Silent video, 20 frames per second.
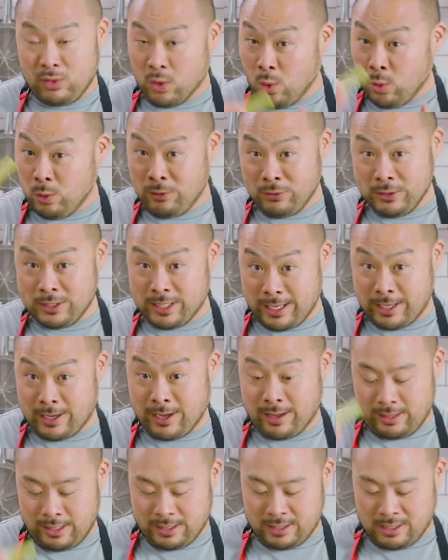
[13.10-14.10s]
The only reason I
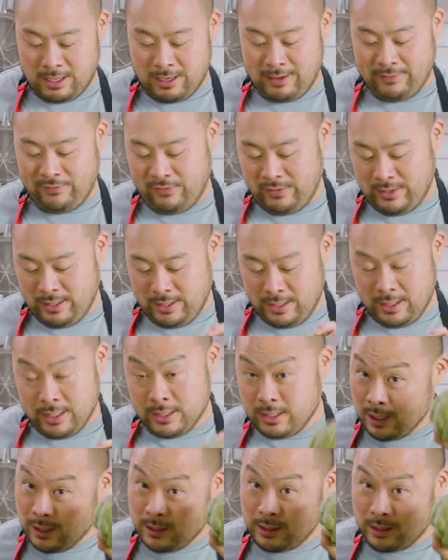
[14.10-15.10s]
cut this off
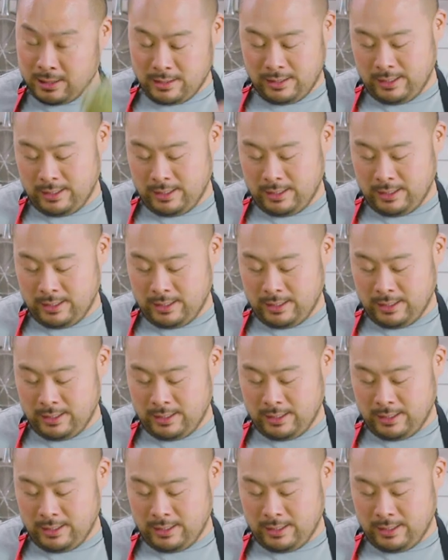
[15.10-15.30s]
is because